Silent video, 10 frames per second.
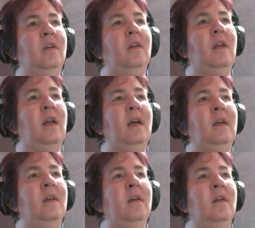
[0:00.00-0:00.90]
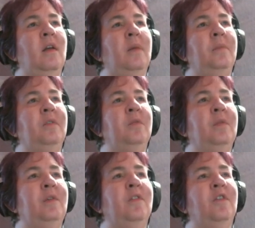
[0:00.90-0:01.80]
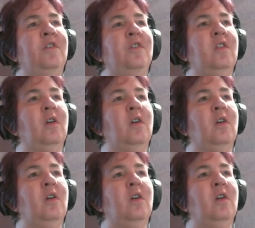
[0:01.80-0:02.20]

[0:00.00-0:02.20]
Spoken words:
Line up to reverse,